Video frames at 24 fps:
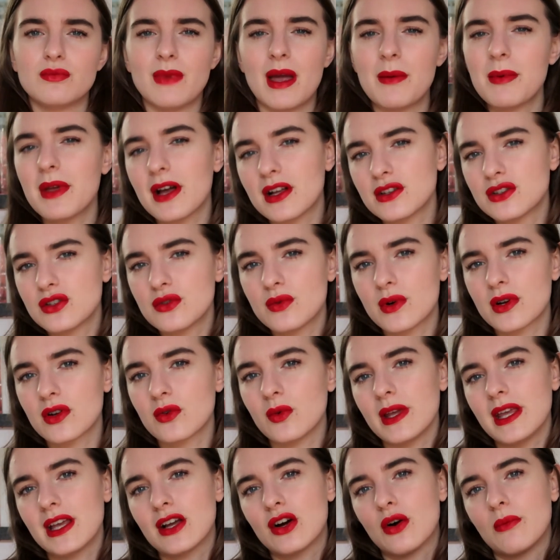maybe I'll do one a
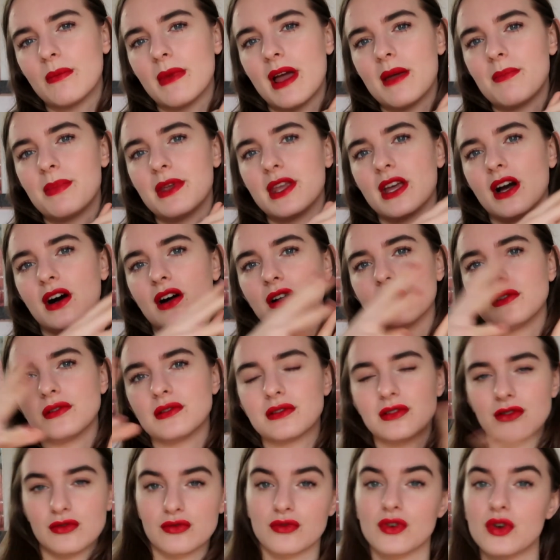week, or maybe I'll
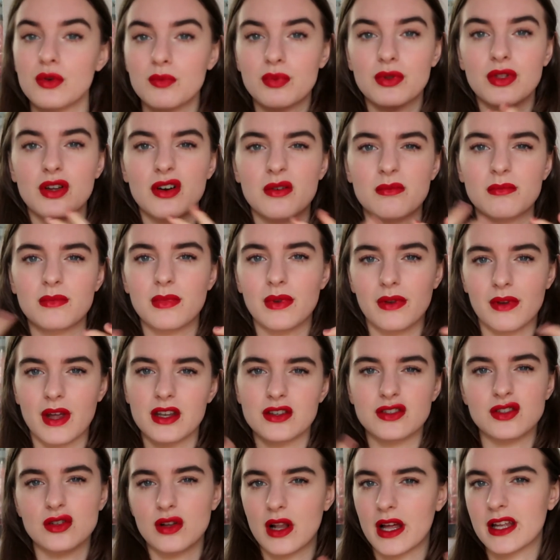group them
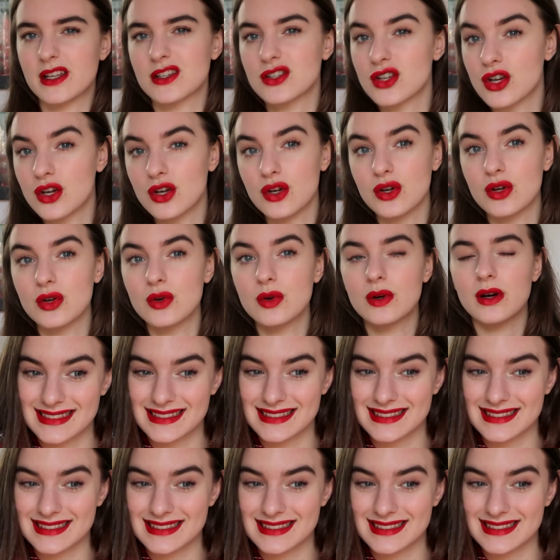and do like two.